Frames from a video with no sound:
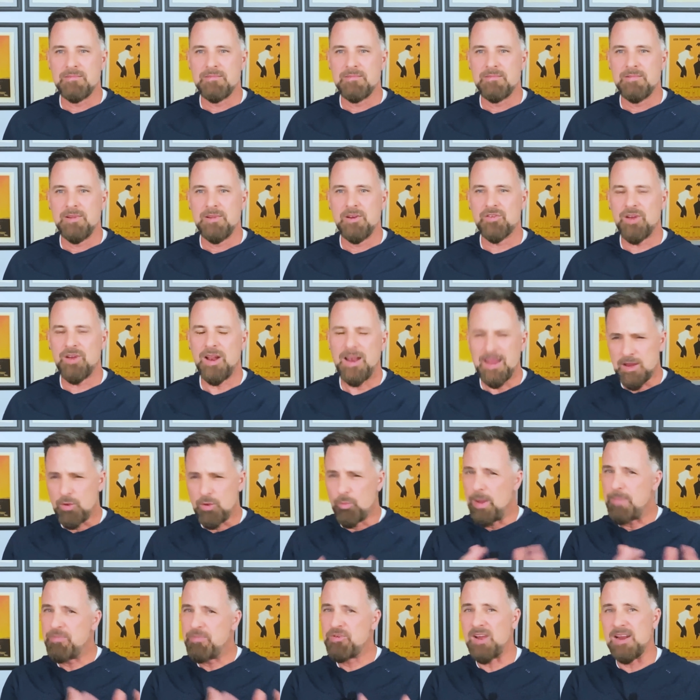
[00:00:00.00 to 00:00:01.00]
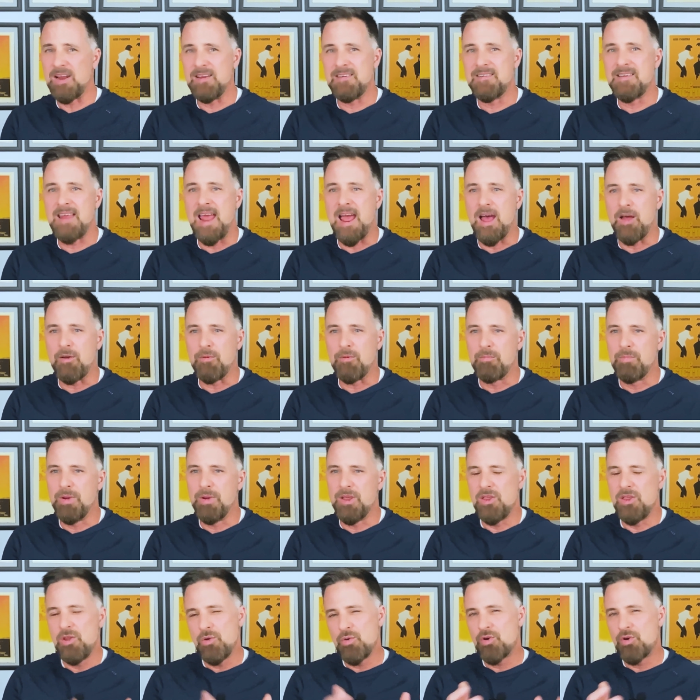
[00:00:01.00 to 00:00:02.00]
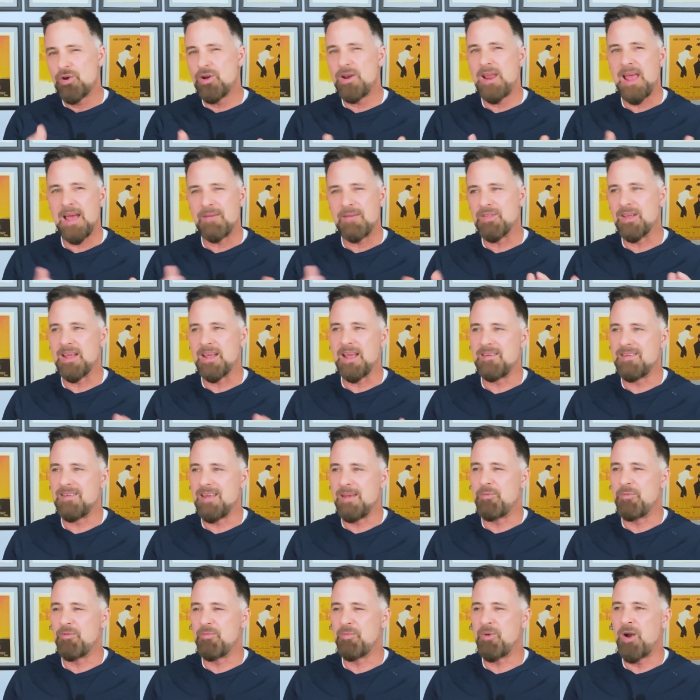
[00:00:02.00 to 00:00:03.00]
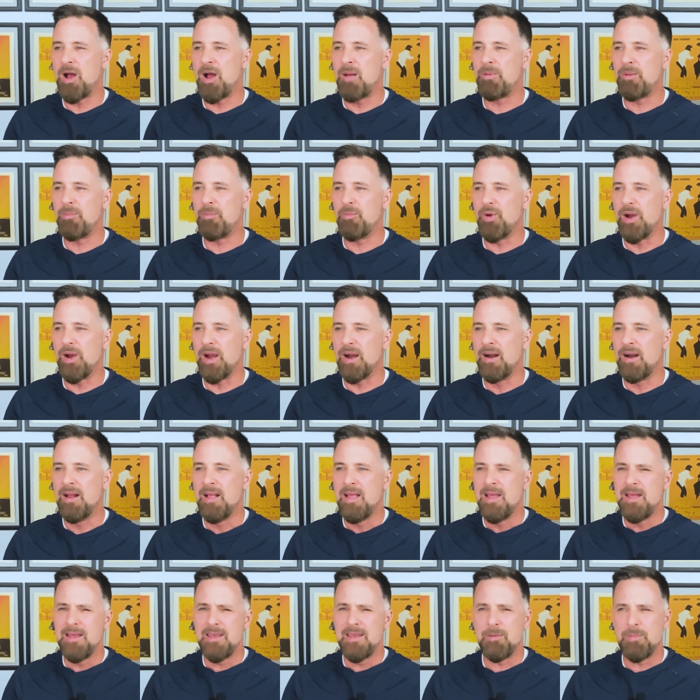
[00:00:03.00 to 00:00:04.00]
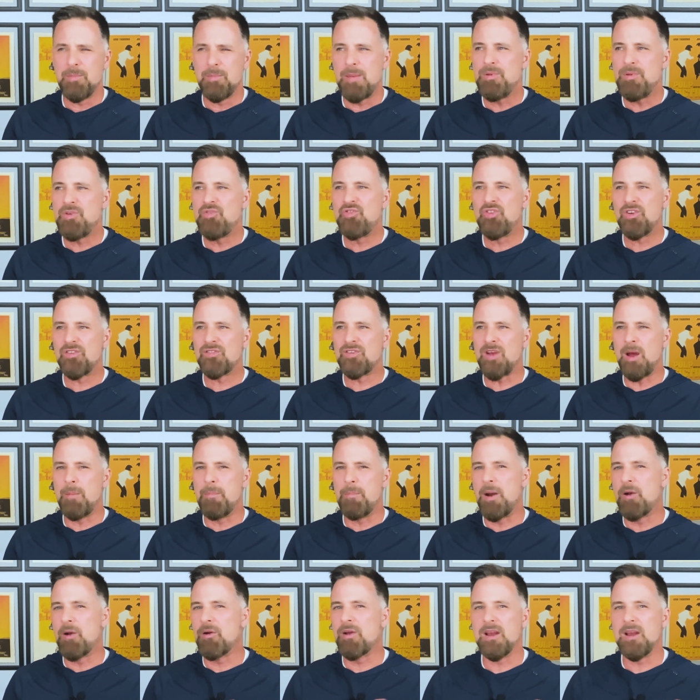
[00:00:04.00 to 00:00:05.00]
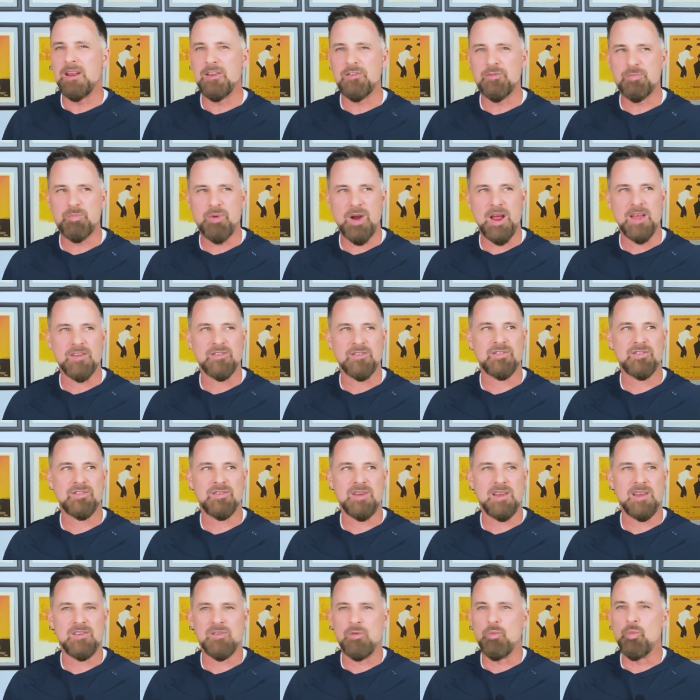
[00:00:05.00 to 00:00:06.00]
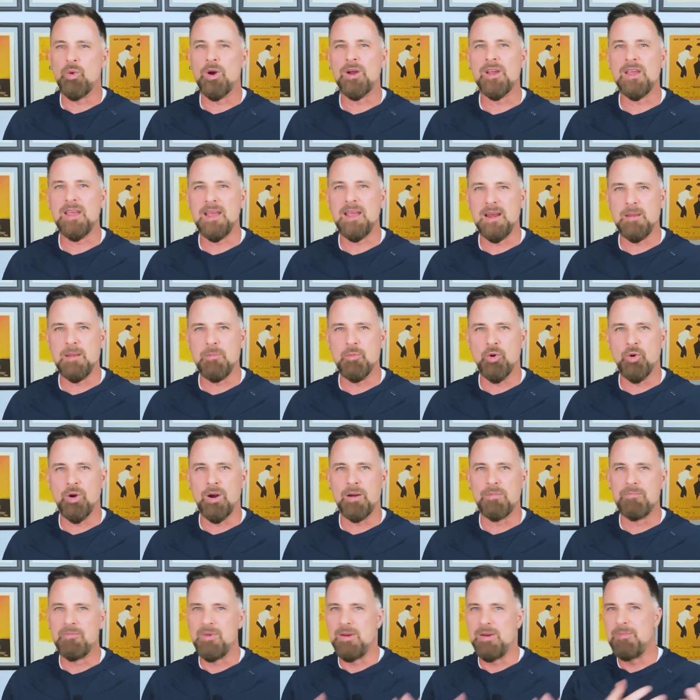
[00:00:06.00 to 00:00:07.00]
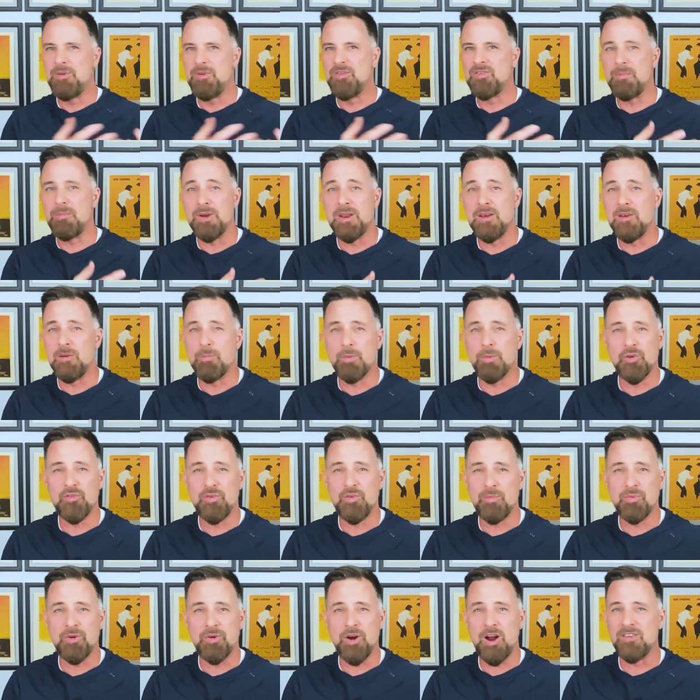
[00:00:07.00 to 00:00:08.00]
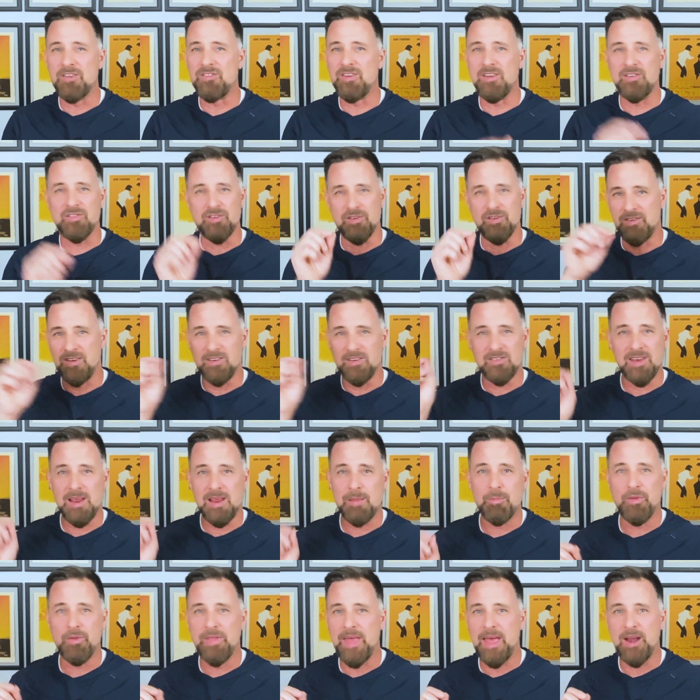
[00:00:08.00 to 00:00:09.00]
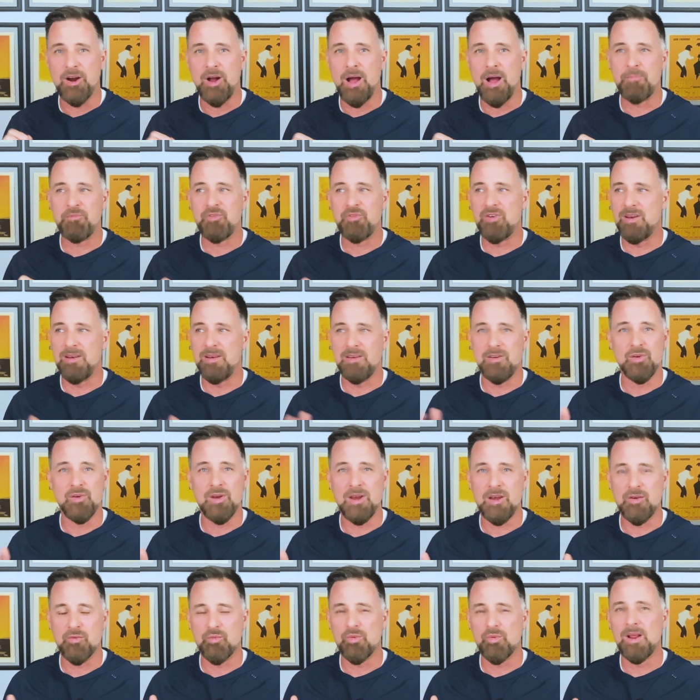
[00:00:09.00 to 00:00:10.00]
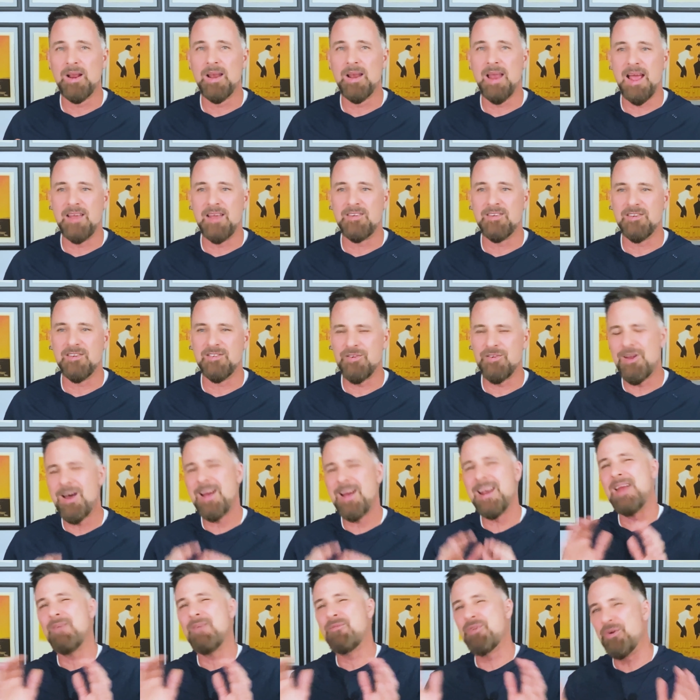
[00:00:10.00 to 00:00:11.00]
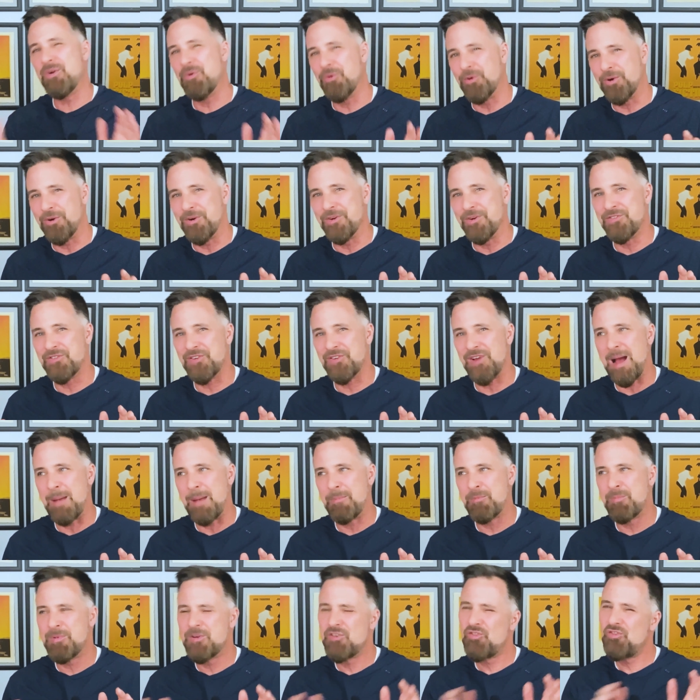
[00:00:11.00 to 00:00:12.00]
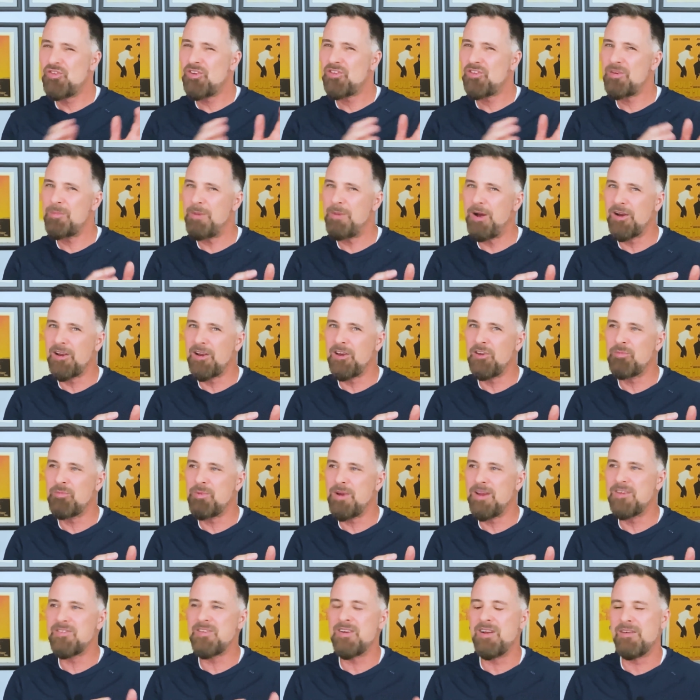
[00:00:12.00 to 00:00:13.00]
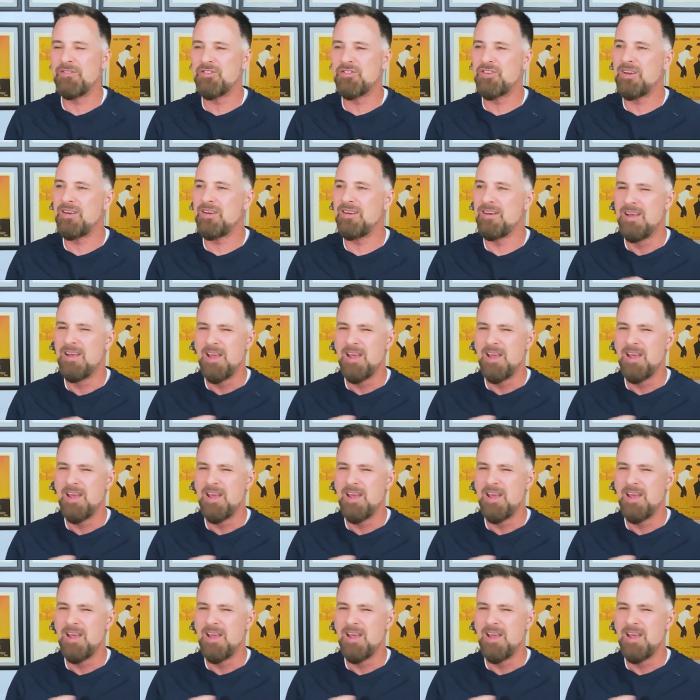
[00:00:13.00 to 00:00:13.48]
You know, it's not like your website's down, but you could have the type of problem where, you know, maybe just American Express isn't working anymore. Maybe somebody in your merchant processor disabled that option. You didn't realize it. So not every order is stopped, but just American Express. And all of a sudden,